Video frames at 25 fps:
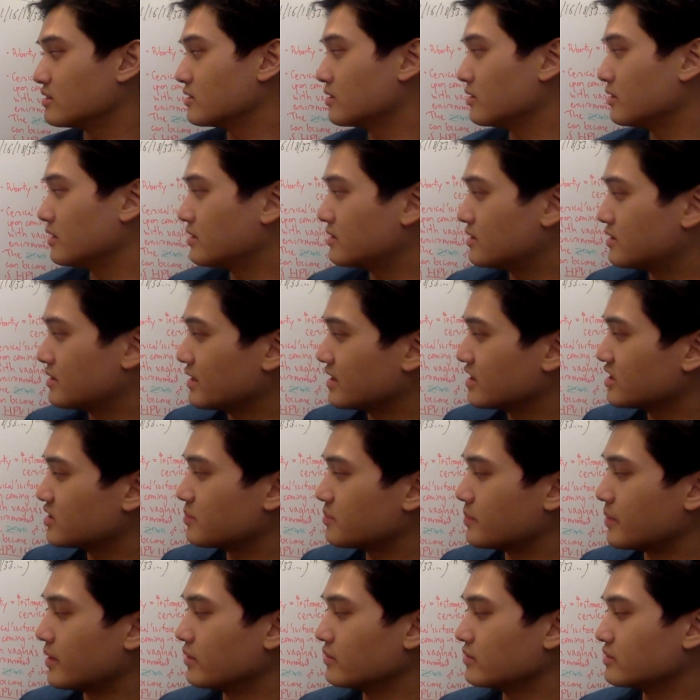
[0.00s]
So it's
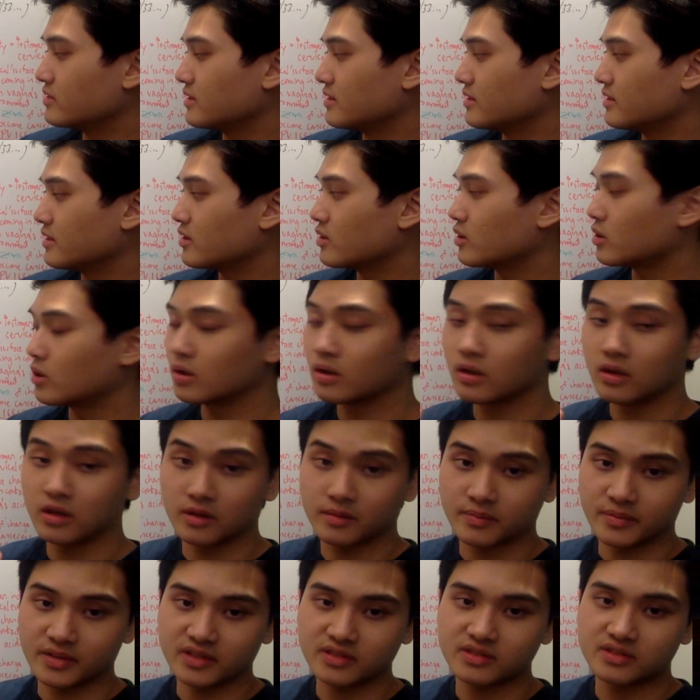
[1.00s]
exposing the
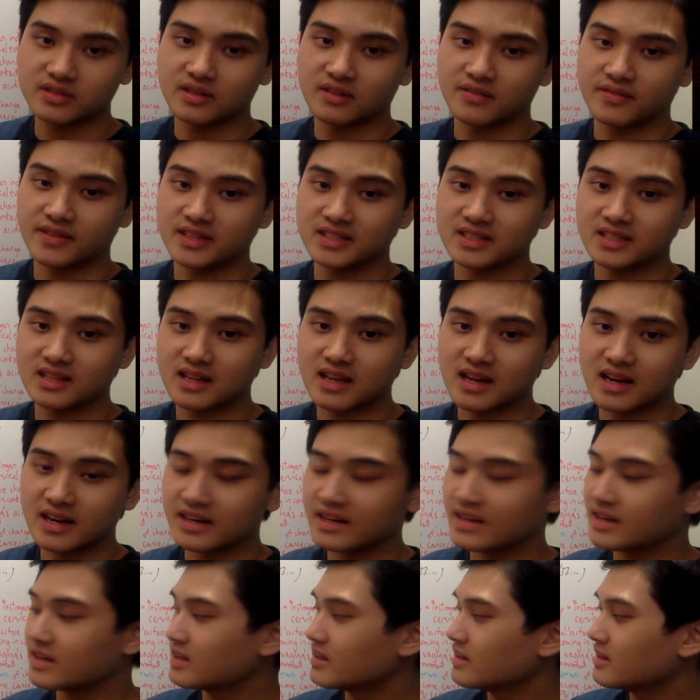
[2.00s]
columnar surface
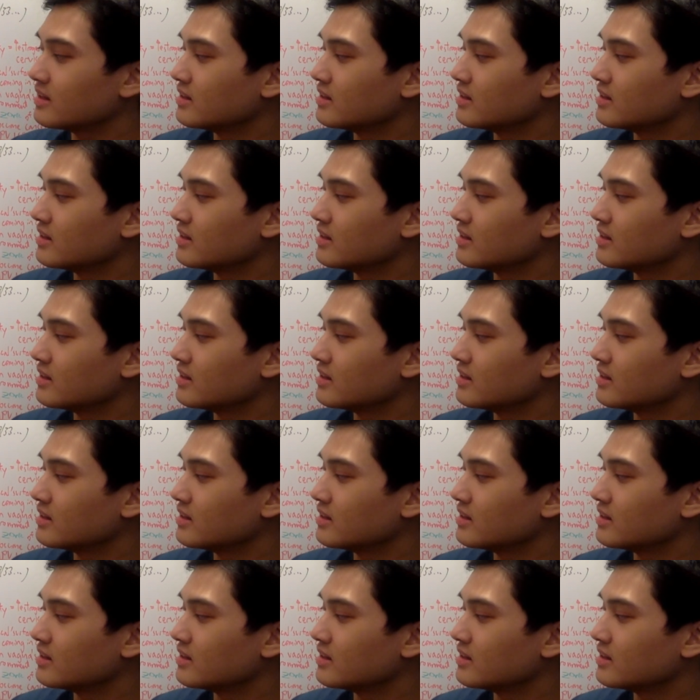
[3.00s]
lining